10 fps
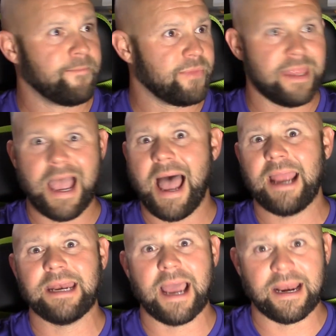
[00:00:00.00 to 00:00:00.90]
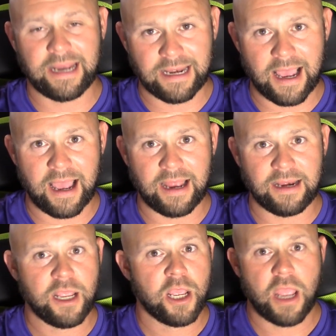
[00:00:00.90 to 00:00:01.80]

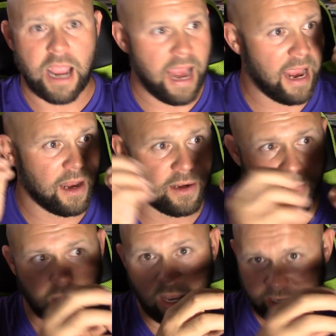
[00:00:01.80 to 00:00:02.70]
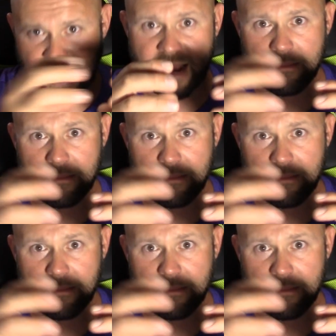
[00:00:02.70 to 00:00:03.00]
$9.99, and again,